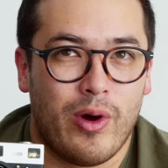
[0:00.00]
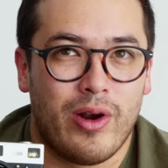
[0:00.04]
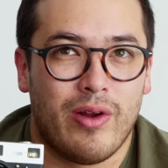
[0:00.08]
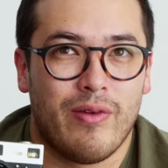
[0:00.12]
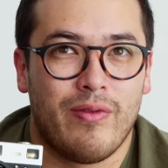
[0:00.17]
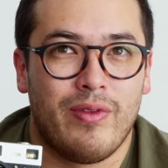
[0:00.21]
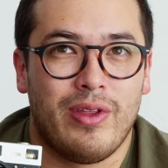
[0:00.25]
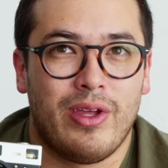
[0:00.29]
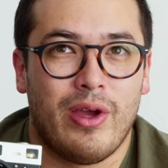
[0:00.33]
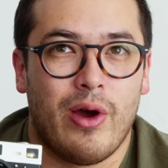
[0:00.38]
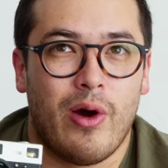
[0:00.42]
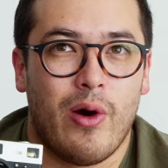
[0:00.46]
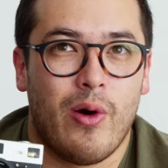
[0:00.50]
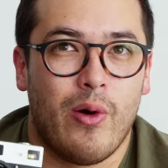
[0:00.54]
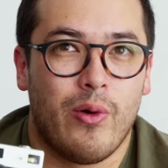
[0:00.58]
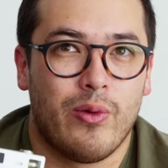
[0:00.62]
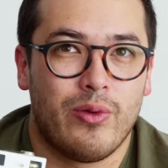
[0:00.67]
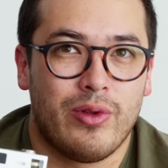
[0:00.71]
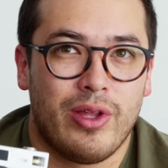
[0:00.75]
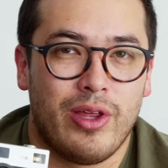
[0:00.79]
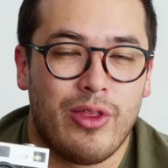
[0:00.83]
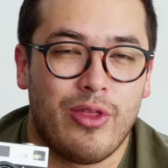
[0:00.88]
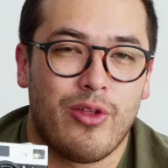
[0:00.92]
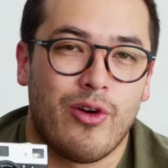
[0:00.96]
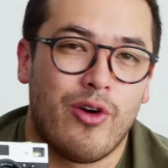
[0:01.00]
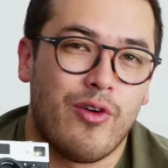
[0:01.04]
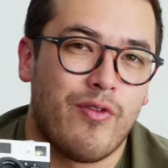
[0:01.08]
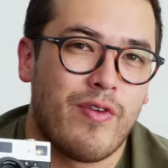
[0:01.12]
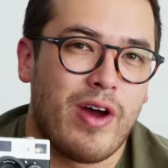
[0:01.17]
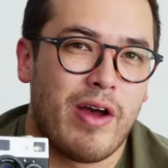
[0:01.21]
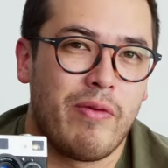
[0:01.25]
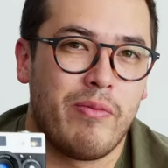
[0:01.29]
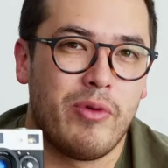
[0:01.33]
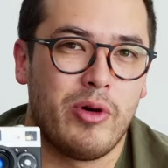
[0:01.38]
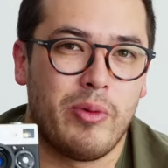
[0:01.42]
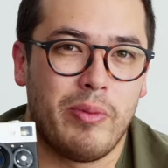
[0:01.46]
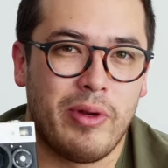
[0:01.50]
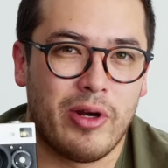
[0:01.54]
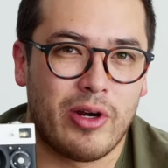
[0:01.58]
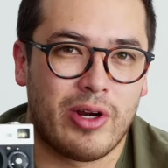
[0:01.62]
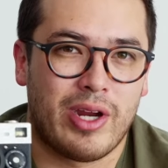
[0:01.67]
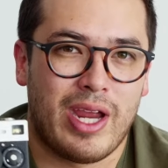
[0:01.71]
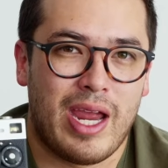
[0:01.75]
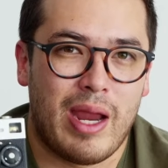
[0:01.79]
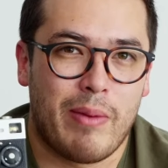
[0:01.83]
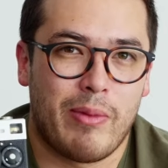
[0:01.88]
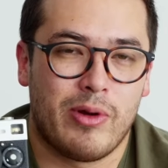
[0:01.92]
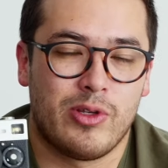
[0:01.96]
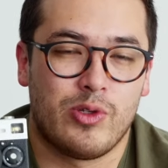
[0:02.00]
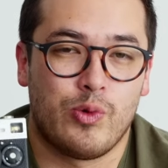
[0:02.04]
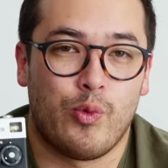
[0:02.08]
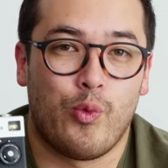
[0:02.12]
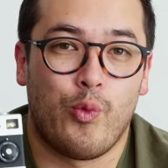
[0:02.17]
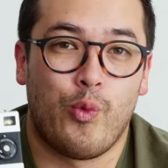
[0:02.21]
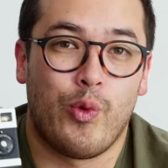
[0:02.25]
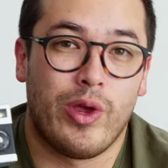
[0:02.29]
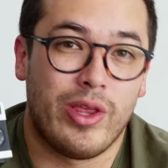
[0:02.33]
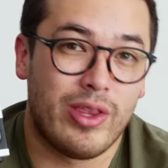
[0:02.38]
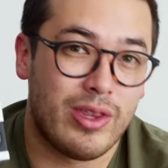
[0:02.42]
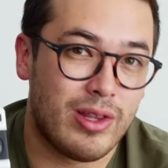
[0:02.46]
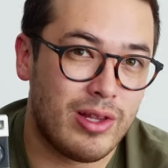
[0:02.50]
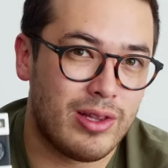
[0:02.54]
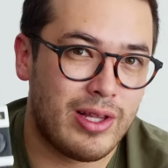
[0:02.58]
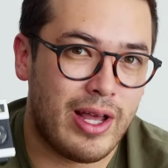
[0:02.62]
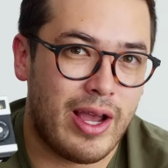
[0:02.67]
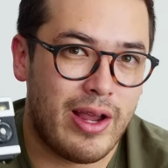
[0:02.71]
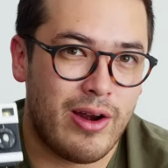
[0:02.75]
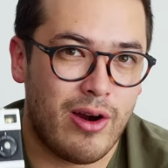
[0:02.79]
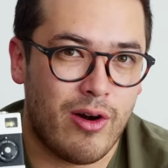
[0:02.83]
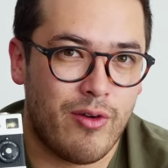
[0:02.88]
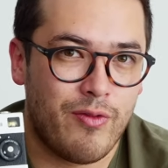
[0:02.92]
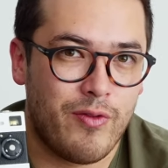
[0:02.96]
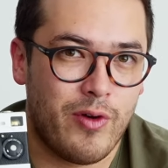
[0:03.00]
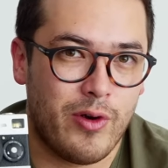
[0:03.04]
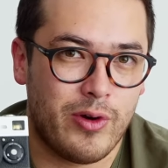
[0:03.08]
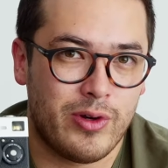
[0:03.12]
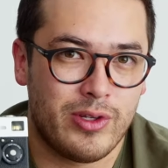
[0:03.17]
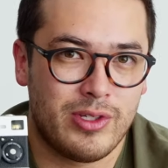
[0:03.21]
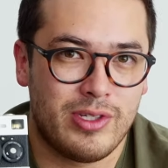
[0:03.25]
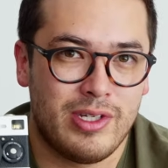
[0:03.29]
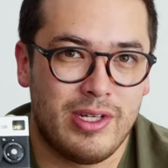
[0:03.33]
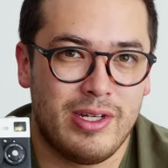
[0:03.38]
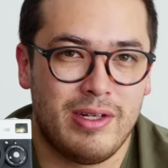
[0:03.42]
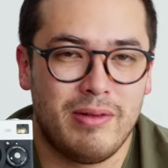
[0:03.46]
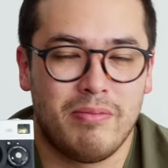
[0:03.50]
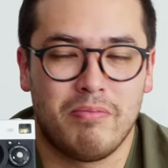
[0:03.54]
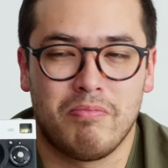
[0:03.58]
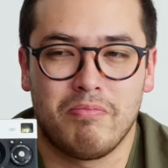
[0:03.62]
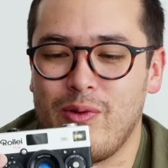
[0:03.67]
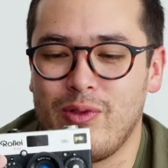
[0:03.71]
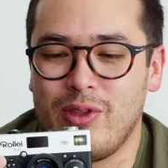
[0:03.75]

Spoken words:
of the only 35mm cameras with LiDAR focusing.